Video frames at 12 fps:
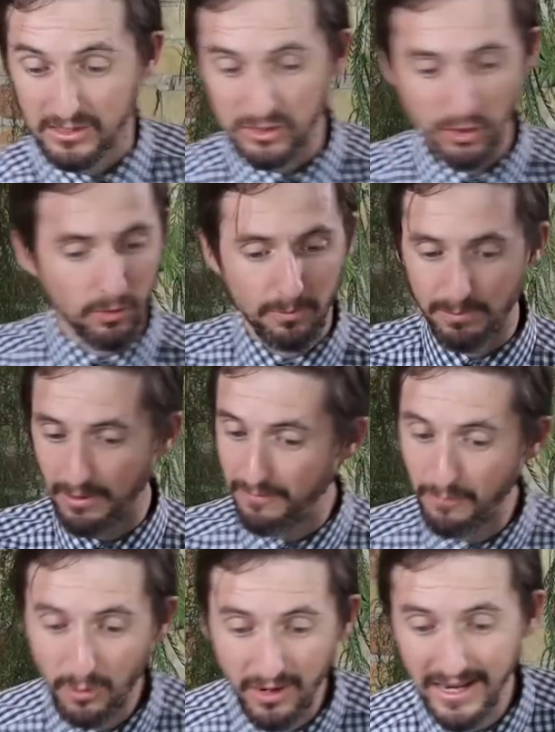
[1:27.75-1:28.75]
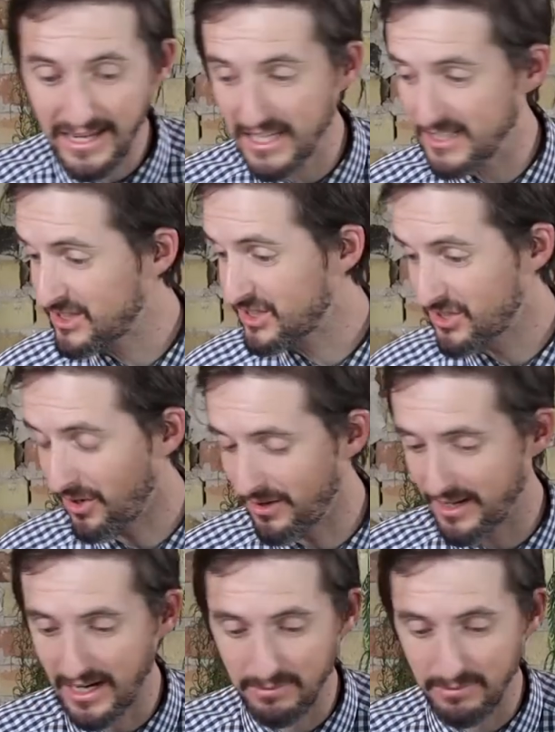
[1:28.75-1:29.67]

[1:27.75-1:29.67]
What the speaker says: So before I get started,